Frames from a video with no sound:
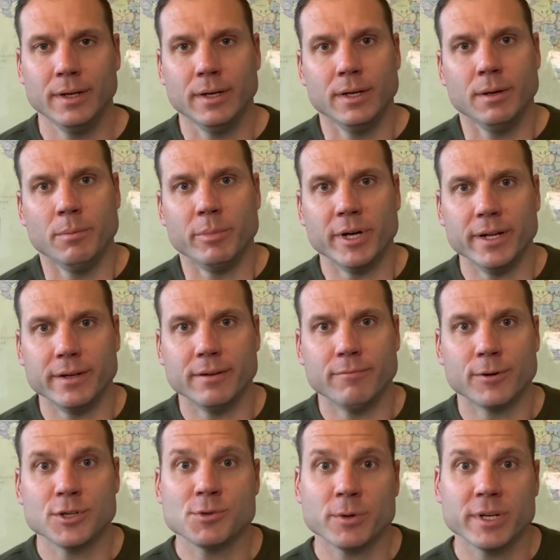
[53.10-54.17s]
But
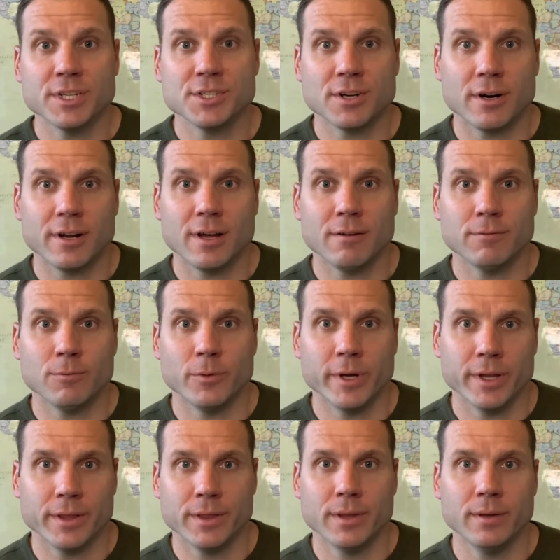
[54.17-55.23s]
first we're going to start off
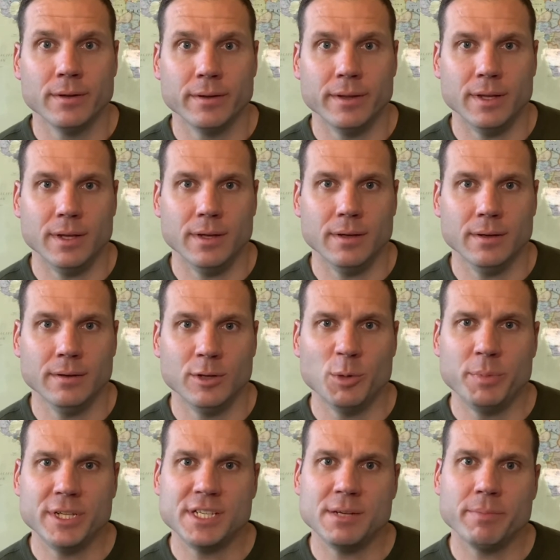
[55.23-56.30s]
with the
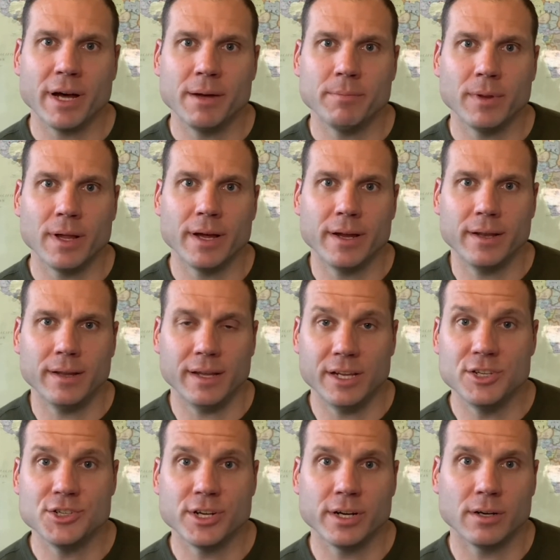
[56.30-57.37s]
UPT pipeline
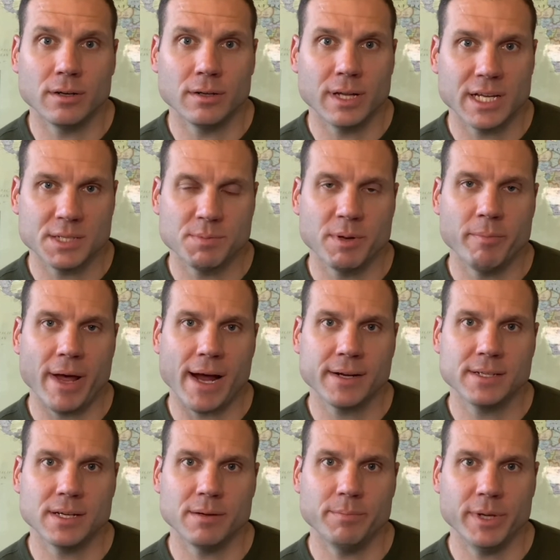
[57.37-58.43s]
in general has been backed
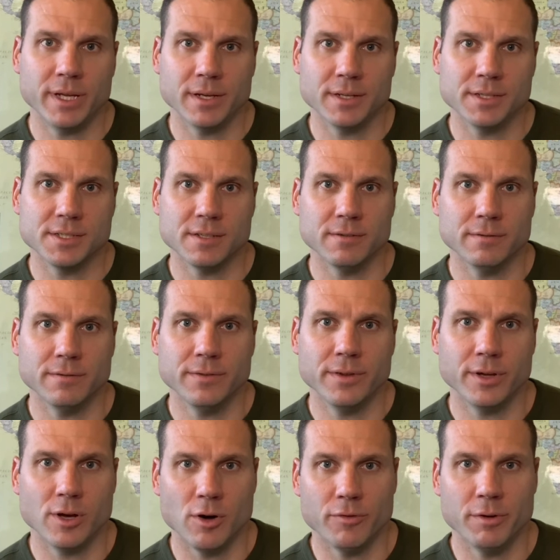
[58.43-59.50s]
up because of the
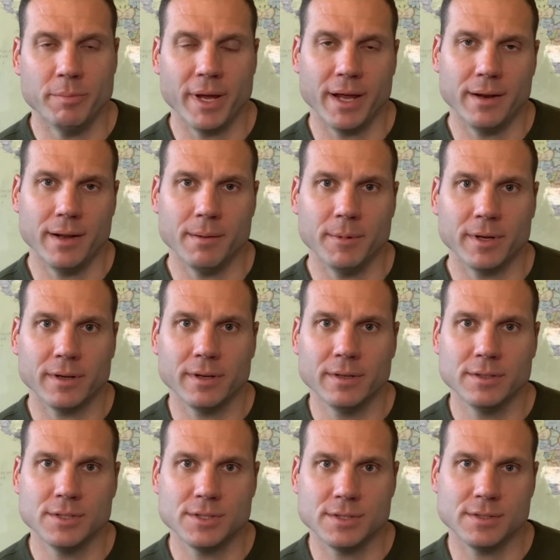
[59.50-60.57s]
COVID pandemic.
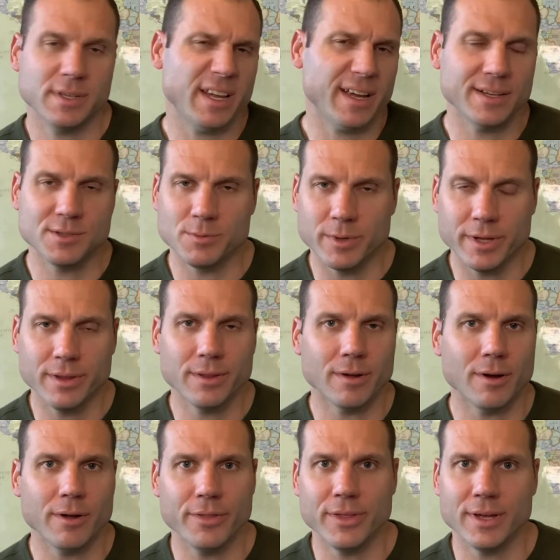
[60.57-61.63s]
As with
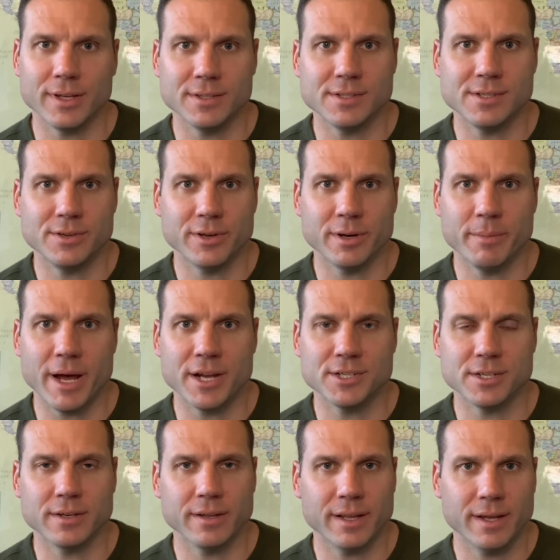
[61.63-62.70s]
all things, you can
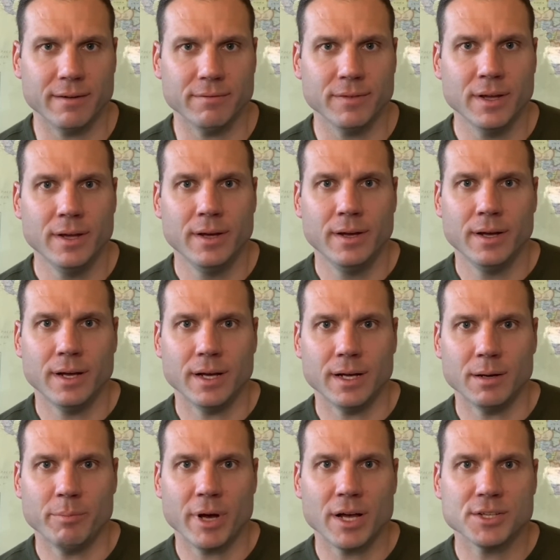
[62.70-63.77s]
imagine they've uh, paused